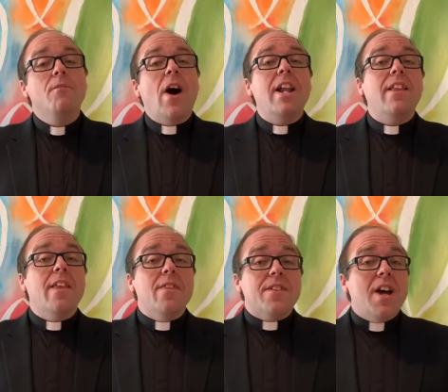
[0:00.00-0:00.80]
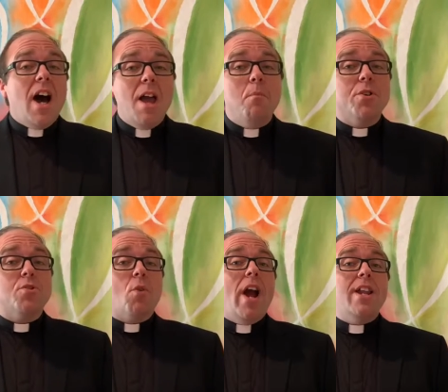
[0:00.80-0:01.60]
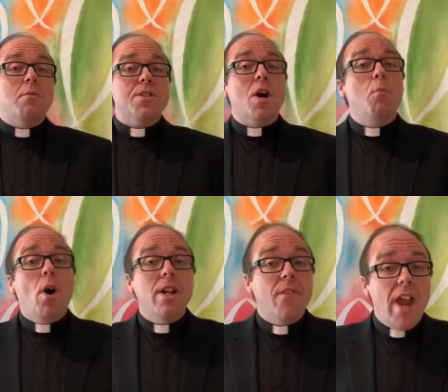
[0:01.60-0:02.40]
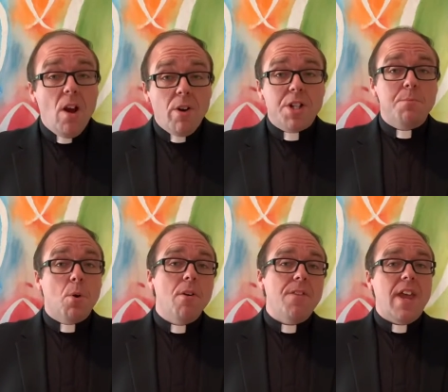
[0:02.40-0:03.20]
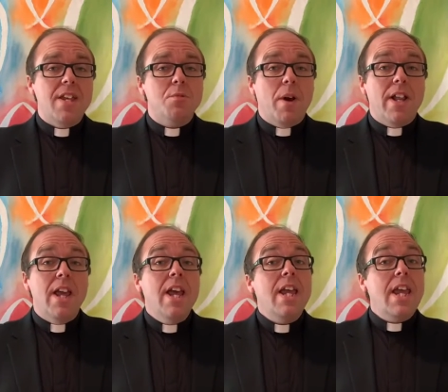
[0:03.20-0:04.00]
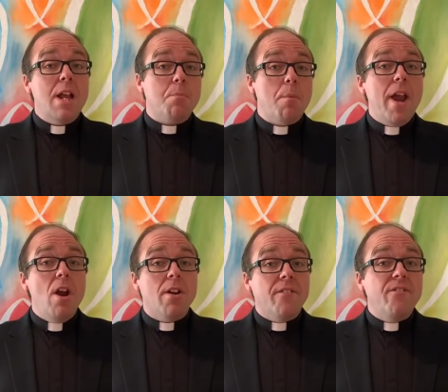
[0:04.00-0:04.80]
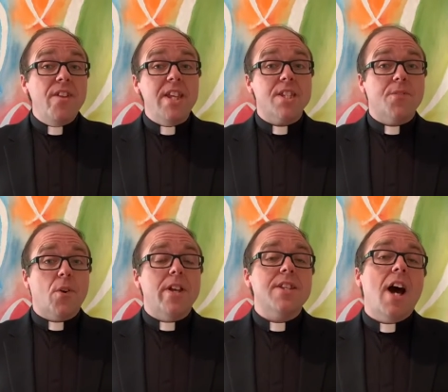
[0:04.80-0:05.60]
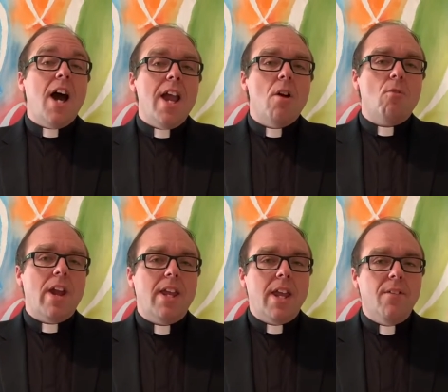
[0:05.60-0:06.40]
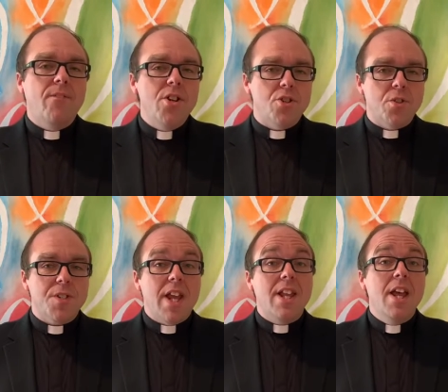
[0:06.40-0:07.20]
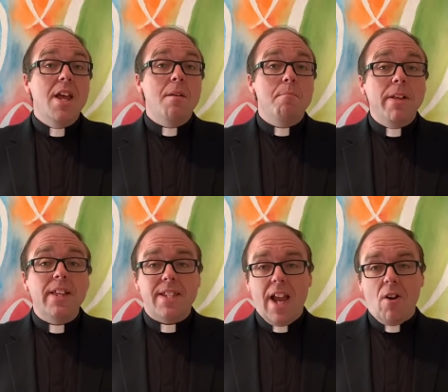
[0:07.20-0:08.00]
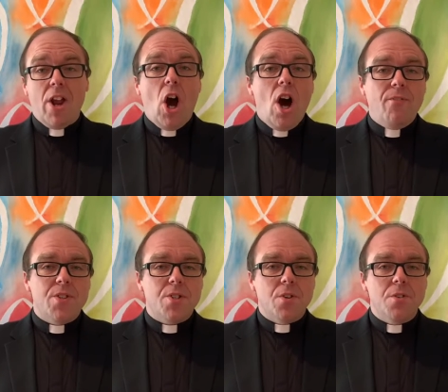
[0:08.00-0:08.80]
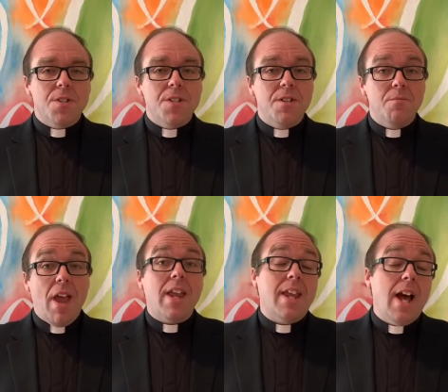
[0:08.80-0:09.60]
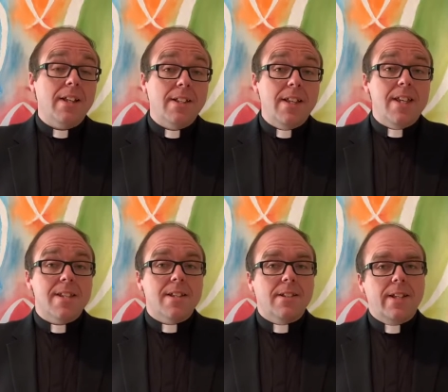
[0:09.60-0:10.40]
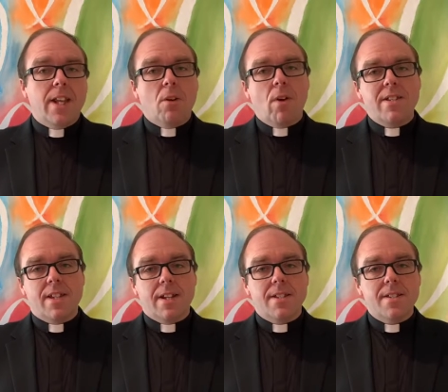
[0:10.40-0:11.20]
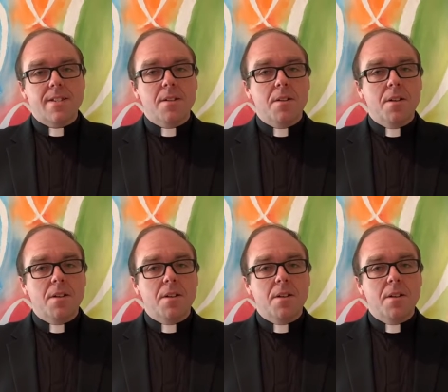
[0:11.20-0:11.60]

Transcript: Finally, the time was right. It was on one of Herod's birthdays when he had prepared a feast for his high-ranking officials and military officers and Galilee's leading residents.